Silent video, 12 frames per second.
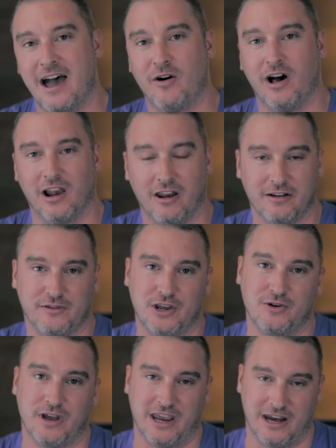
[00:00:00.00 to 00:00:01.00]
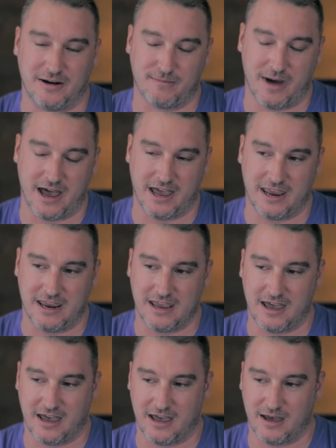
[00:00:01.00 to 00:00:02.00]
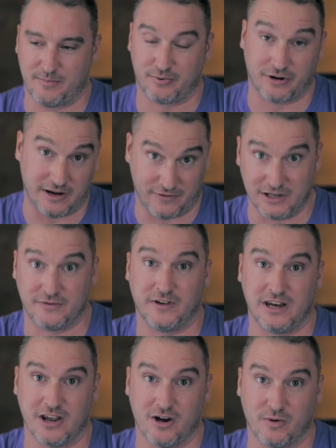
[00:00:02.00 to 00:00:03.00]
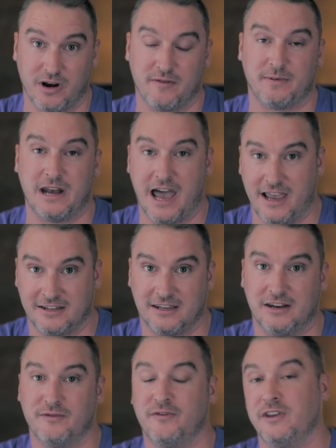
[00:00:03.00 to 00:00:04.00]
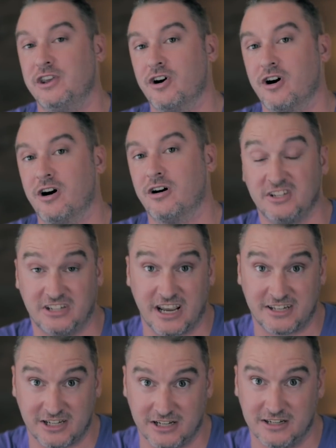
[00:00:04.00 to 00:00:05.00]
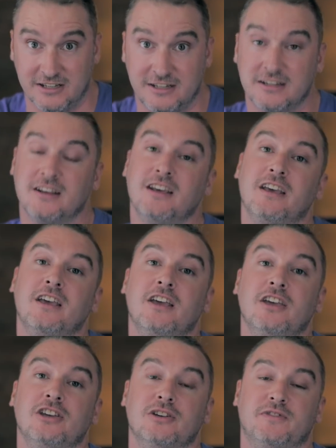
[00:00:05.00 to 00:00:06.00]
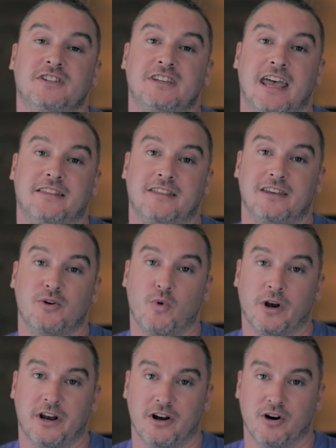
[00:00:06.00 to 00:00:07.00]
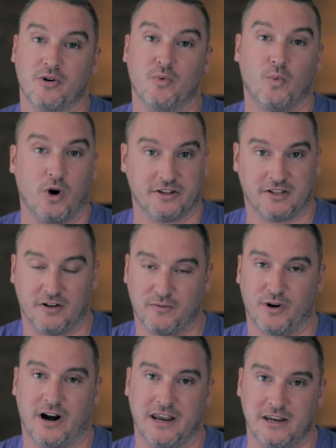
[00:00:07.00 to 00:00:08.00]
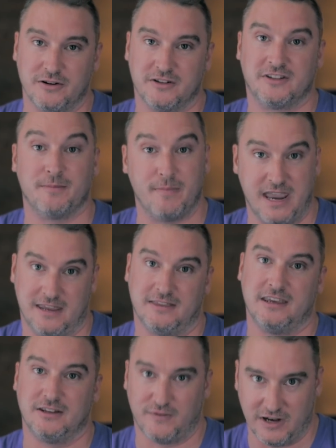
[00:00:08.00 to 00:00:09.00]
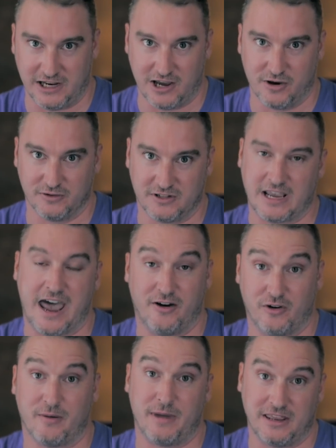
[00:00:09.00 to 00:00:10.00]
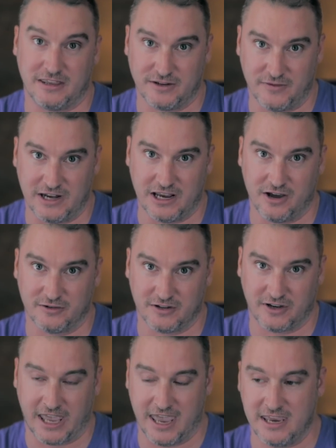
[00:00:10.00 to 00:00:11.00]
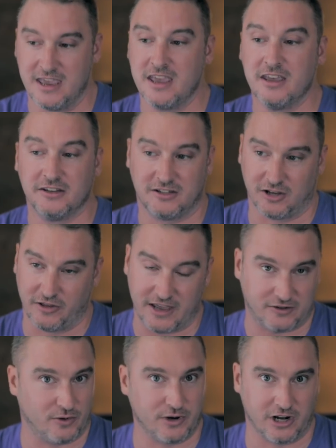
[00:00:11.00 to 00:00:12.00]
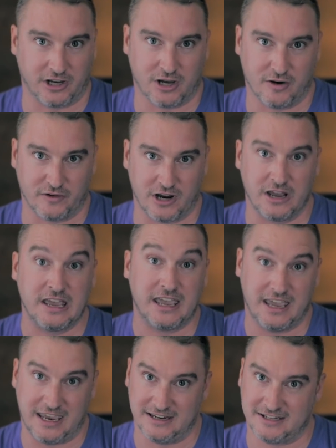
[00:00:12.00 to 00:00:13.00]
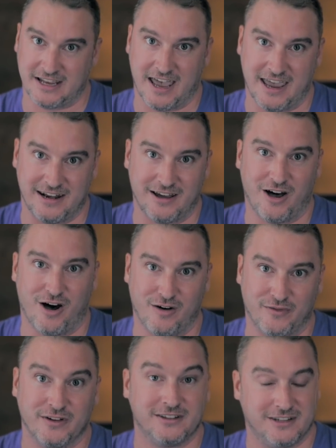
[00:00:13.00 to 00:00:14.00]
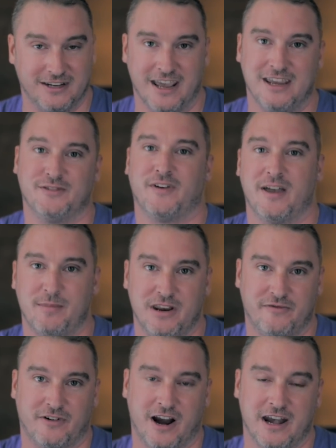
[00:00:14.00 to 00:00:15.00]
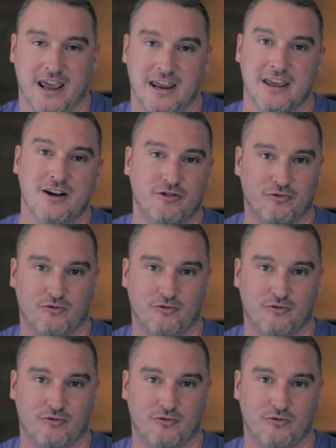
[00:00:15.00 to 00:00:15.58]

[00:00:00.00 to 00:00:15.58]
Now, a lot of you in my previous video, when I've been asking for your suggestions, you've said that you want to know what software I use to make these videos. How do I make these videos, okay? So that's what we're going to cover inside of today's 5-Minute Friday.